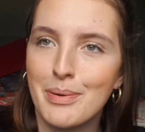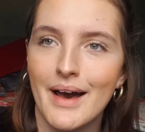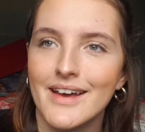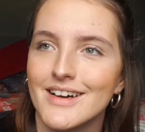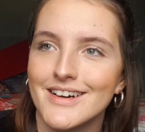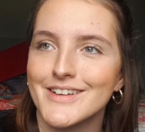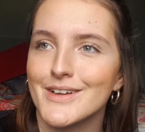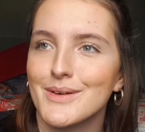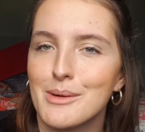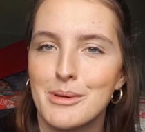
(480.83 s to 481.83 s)
I don't
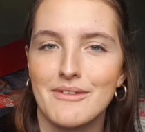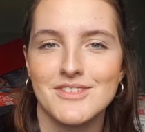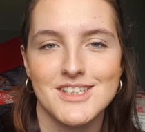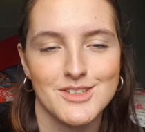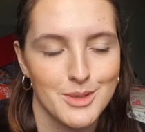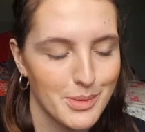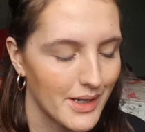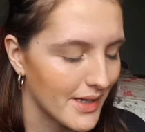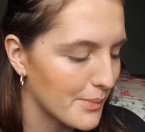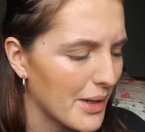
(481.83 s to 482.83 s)
know why I put emphasis on the
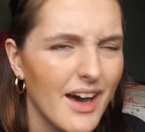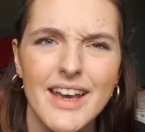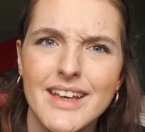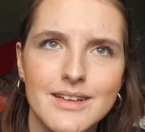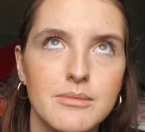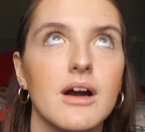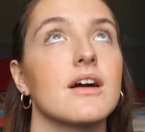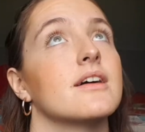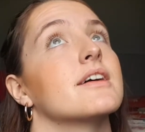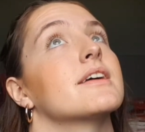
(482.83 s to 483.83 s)
pie. Pie?
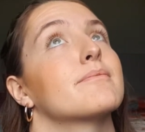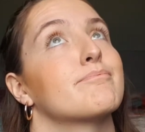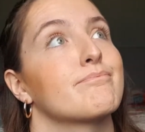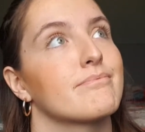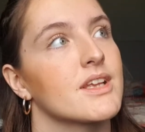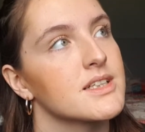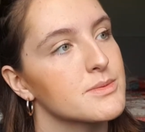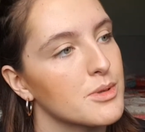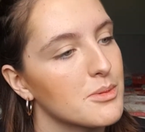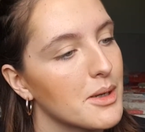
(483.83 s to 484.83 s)
That's
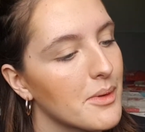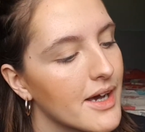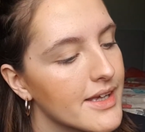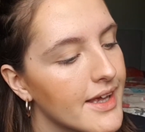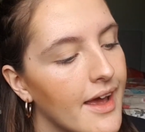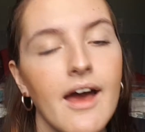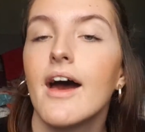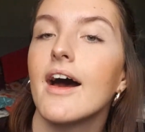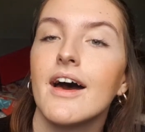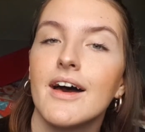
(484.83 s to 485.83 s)
probably why.
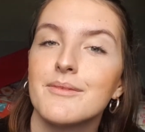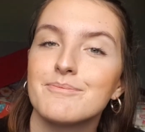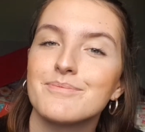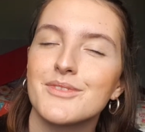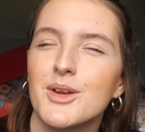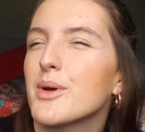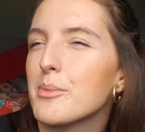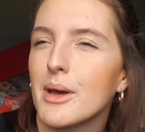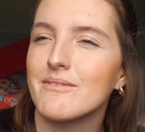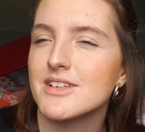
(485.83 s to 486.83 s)
Don't know why I
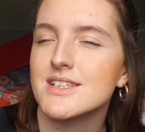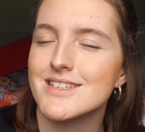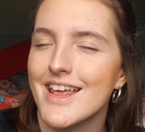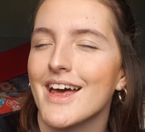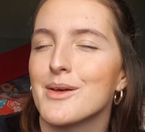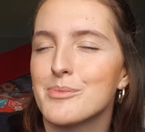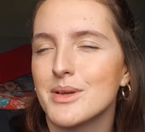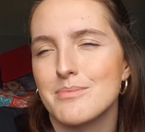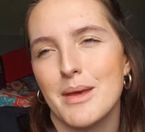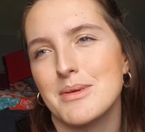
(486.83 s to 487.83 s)
put emphasis there.
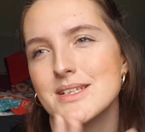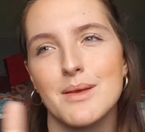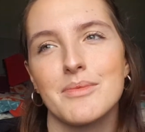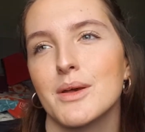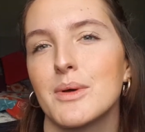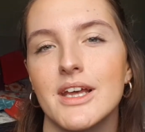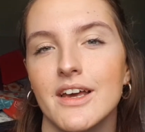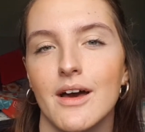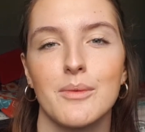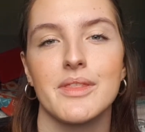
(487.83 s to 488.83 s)
But maybe something will
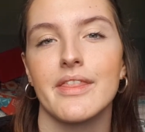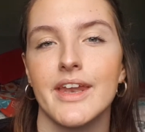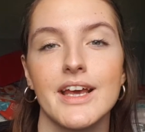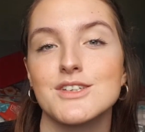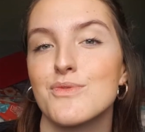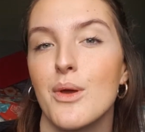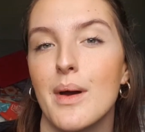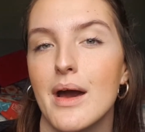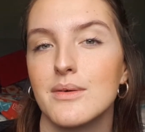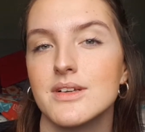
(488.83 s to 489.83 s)
occur within the next few
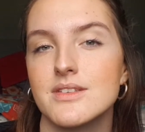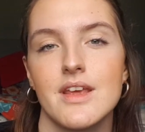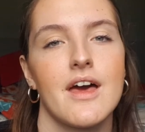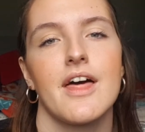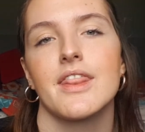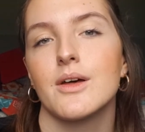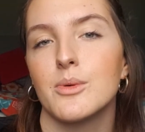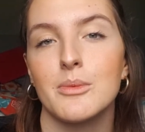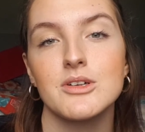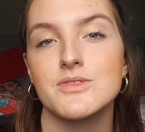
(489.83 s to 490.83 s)
hours that will
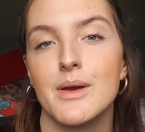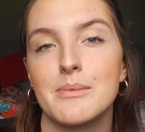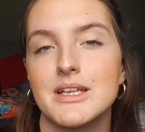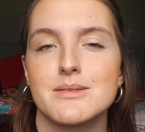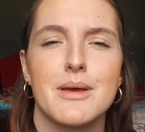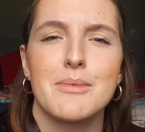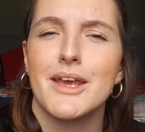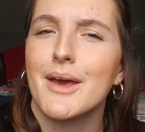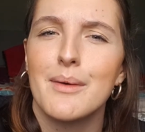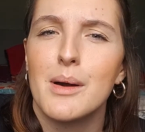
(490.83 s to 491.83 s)
motivate me to maybe
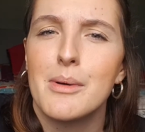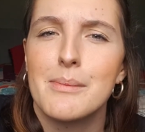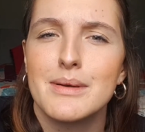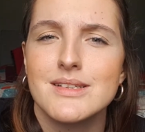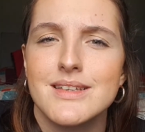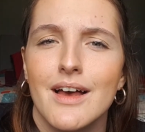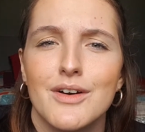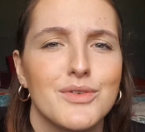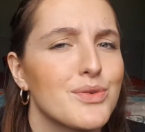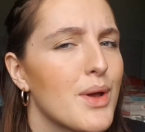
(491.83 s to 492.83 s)
go out by myself.